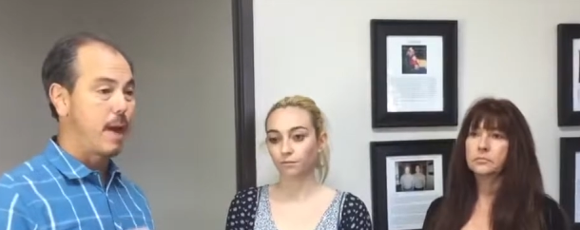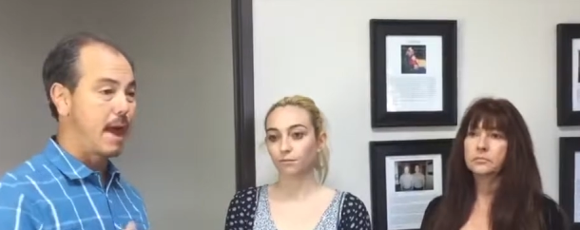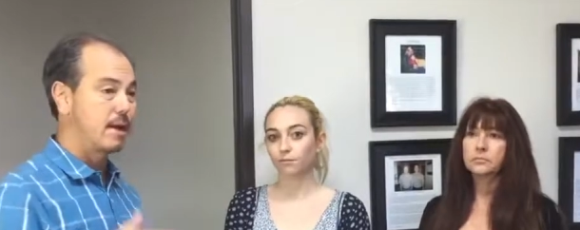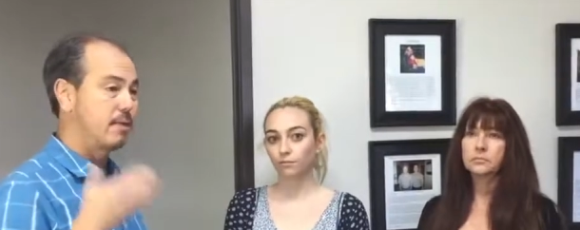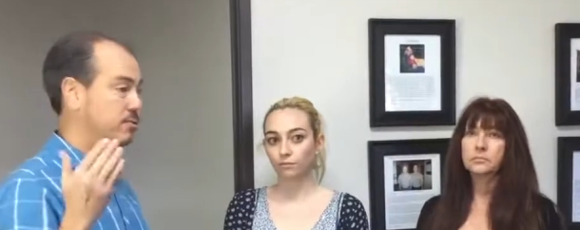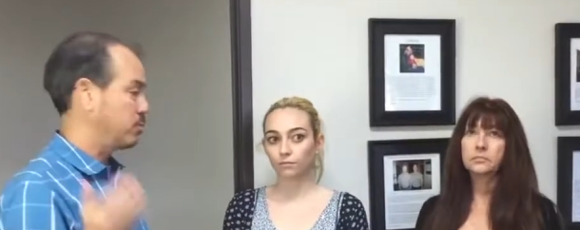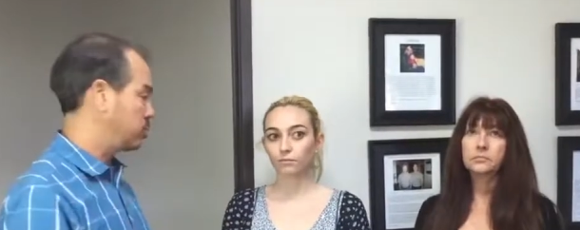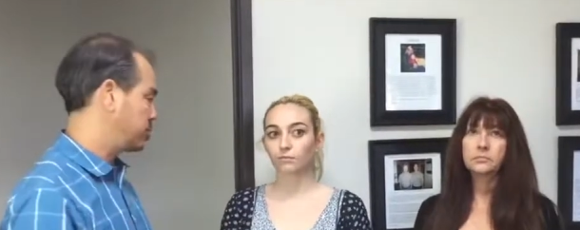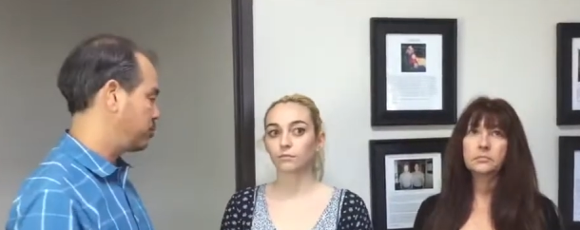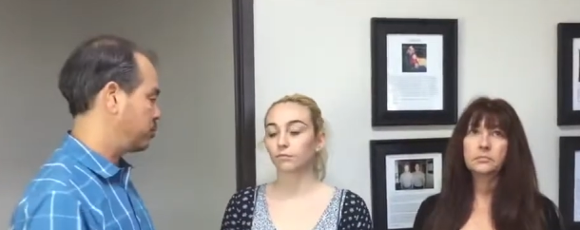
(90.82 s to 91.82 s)
Speaker 1: bad enough, the
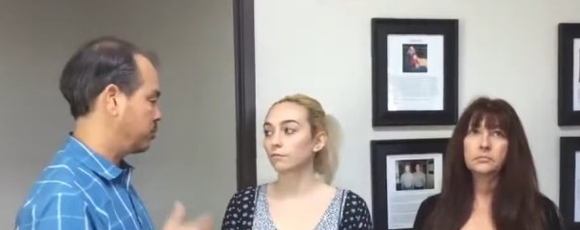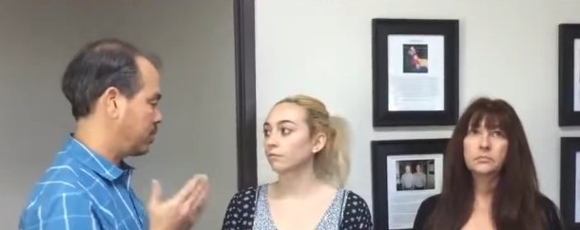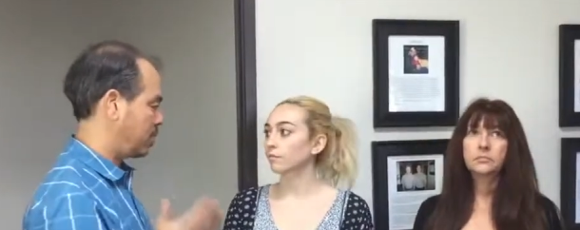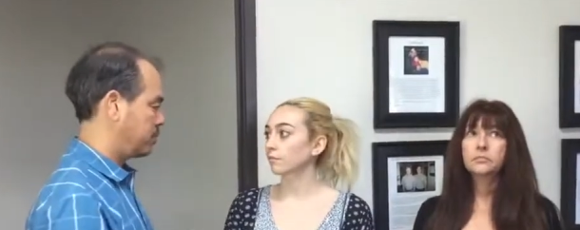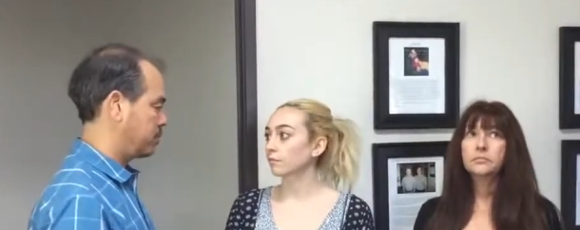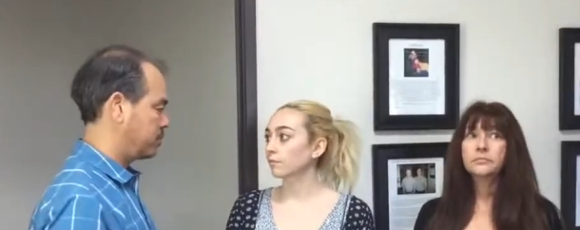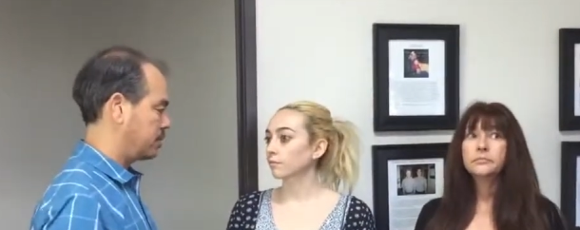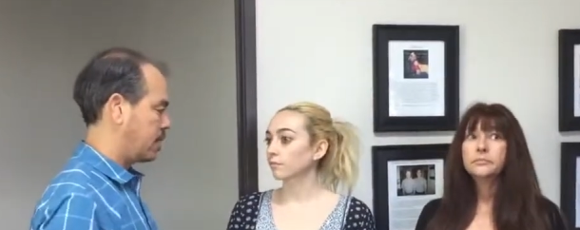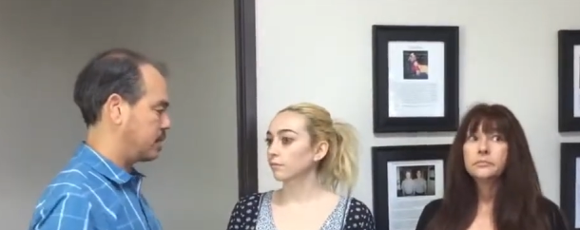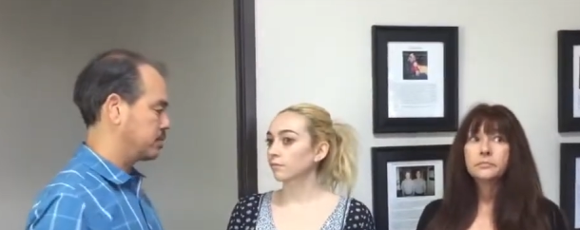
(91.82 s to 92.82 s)
emergency room, got in
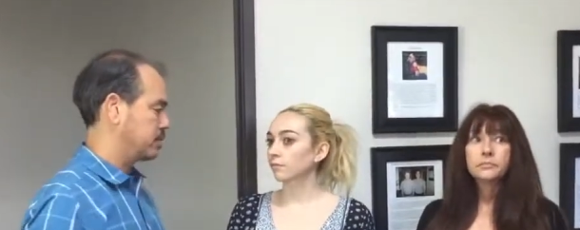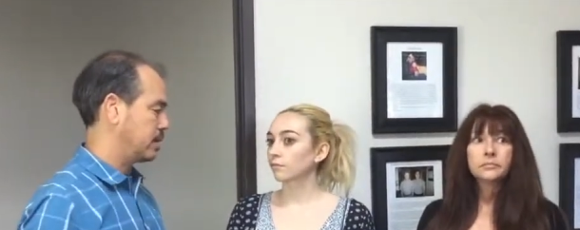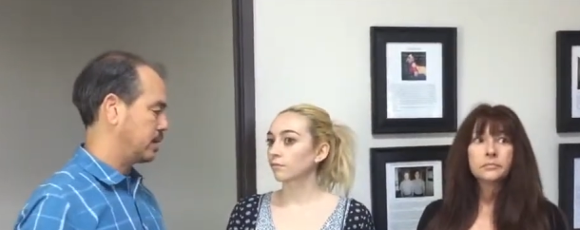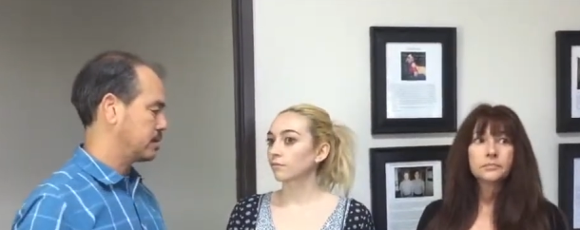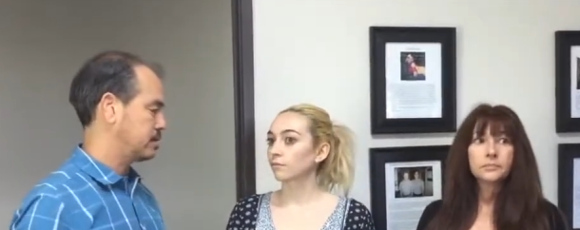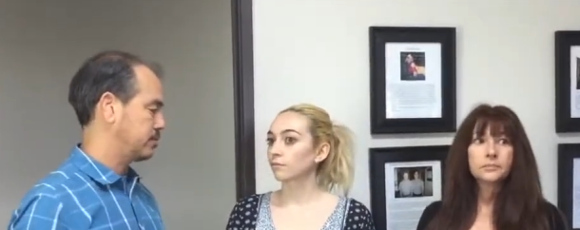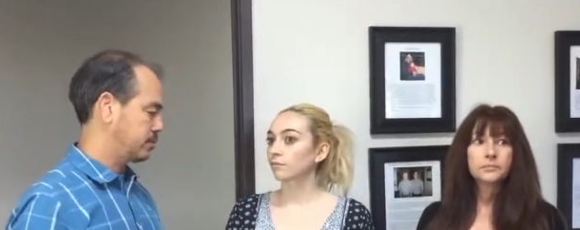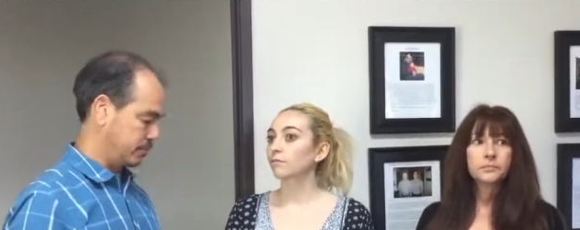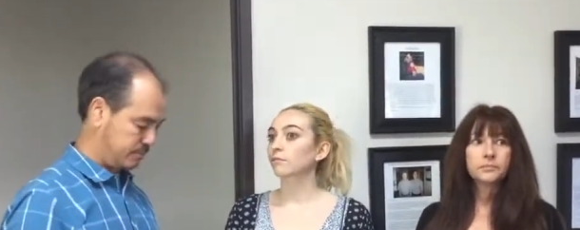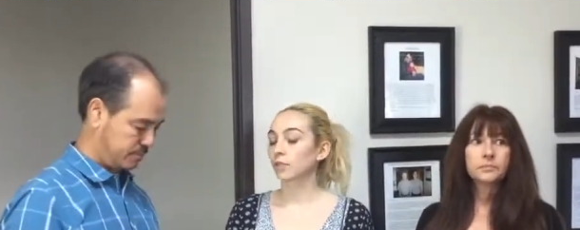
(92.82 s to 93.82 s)
the, hospital, that kind of stuff
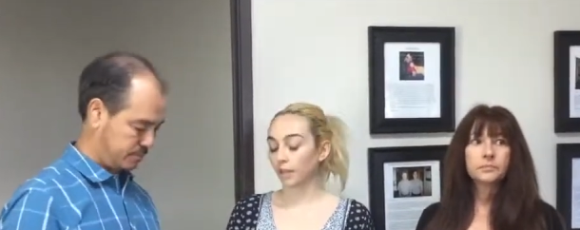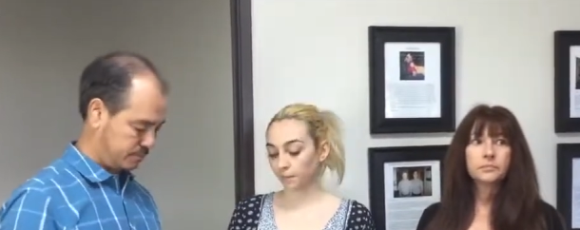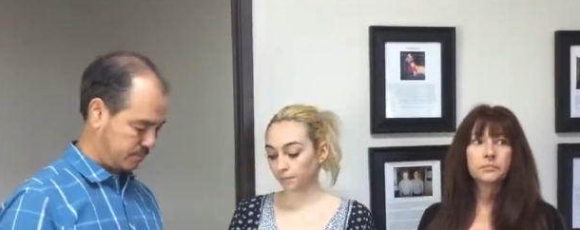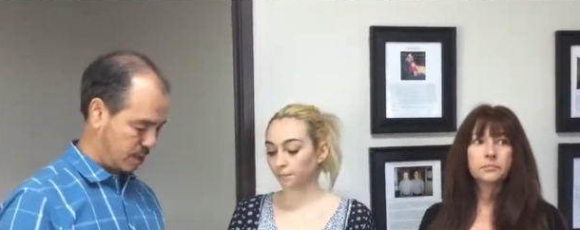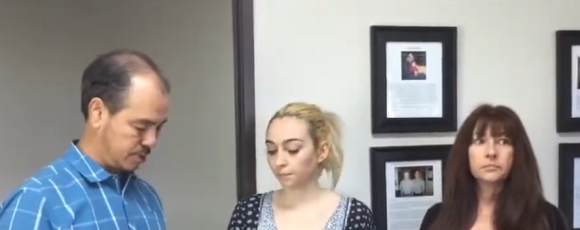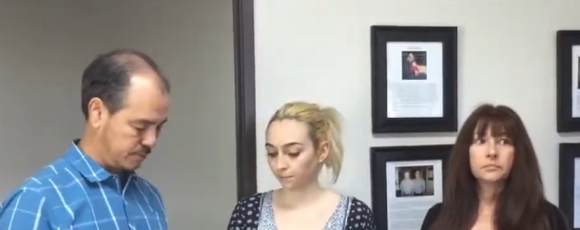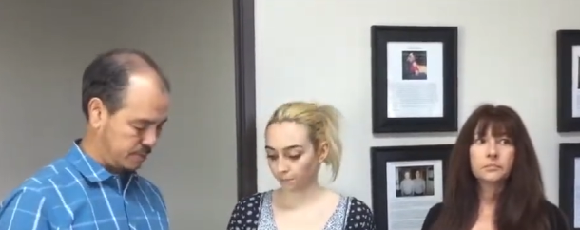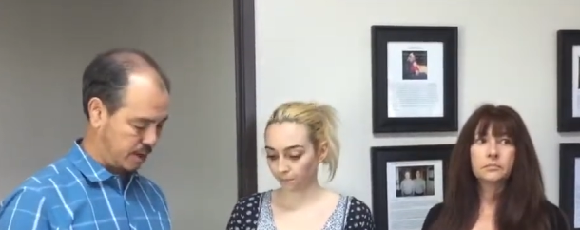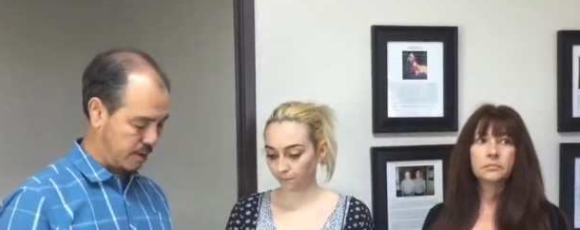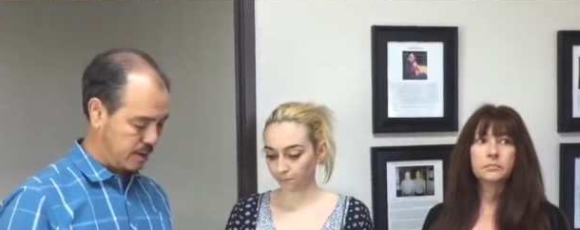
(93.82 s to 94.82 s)
too. Yeah. Gotcha.
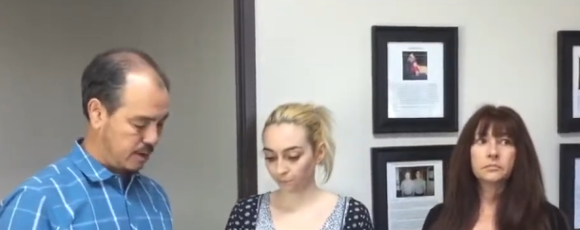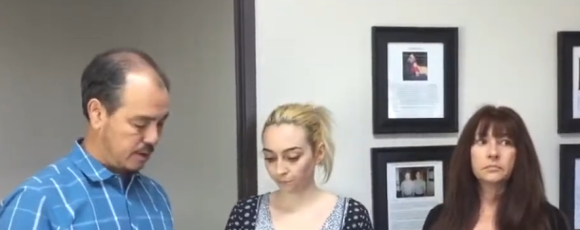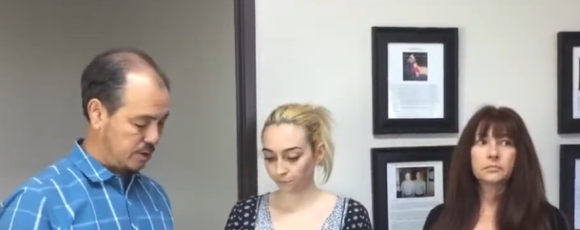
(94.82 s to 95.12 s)
So mm-hmm.